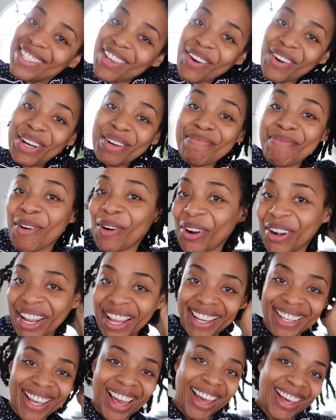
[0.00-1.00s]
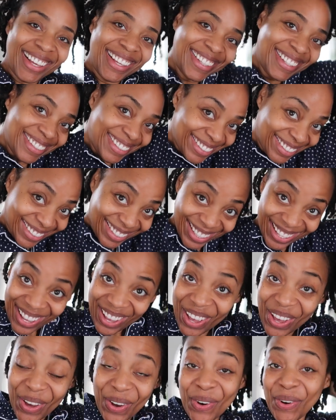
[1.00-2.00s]
So good morning.
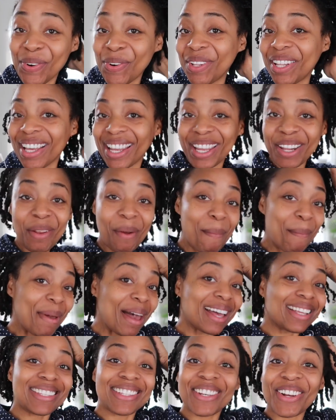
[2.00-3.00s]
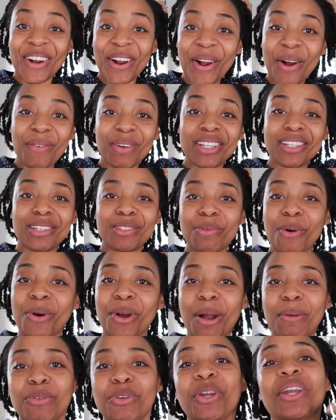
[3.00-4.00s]
Ooh, look at a mess, girl. We just
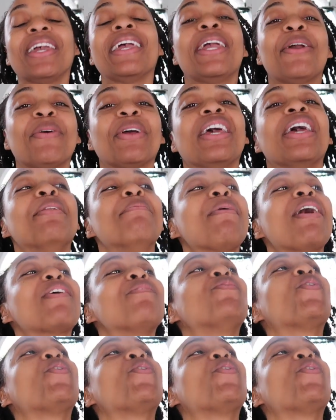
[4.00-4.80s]
woke up. You can hear it in my